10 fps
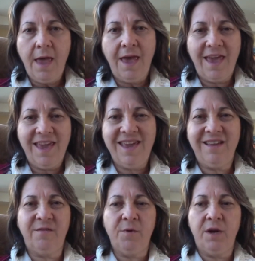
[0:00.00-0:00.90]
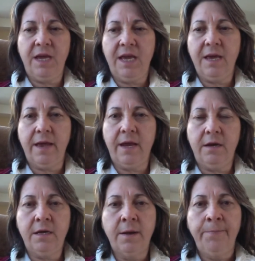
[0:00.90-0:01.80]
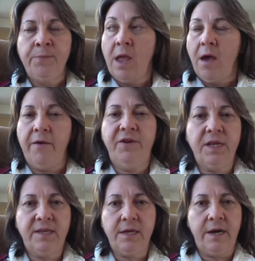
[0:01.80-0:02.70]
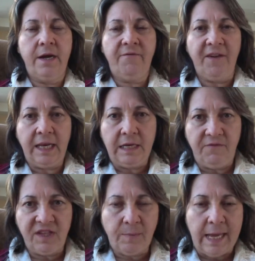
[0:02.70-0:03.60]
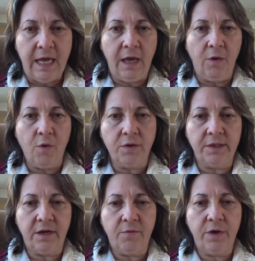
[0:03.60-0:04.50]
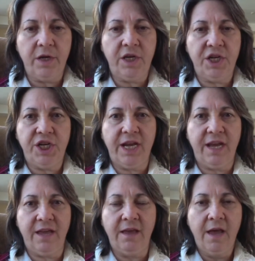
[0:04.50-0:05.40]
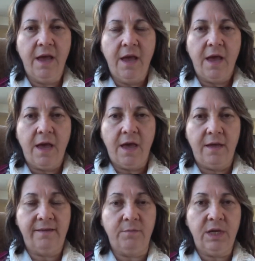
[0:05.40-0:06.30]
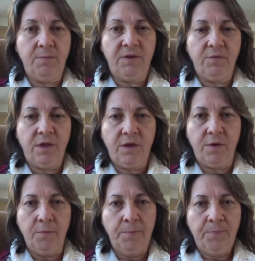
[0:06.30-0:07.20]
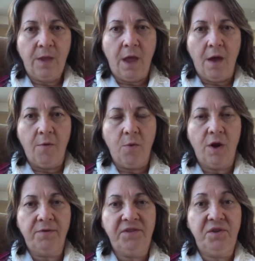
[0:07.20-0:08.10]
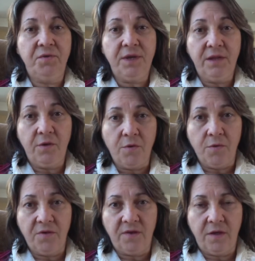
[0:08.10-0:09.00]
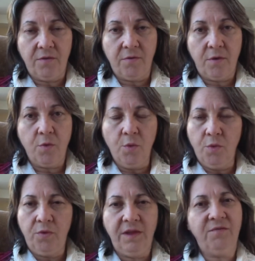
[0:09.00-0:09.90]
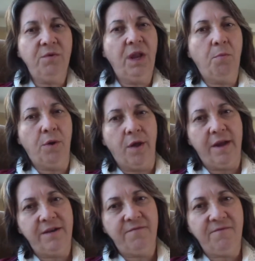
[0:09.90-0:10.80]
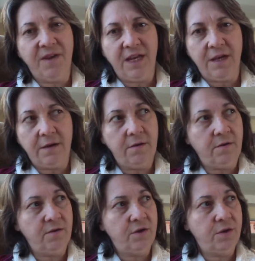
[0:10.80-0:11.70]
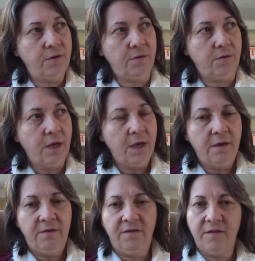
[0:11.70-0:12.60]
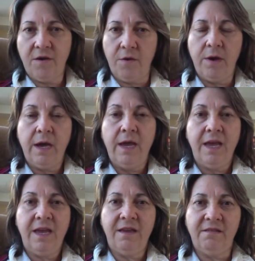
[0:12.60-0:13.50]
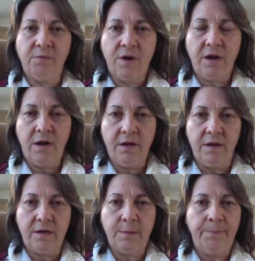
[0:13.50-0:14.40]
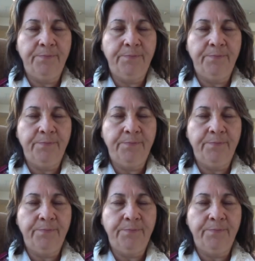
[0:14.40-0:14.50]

Hey, it's Myrna here, and I've just done an effective speaking course, and I wanted to share some tips with you. While I was doing the course, I thought, oh, this will apply to videos too. So here's what I learned.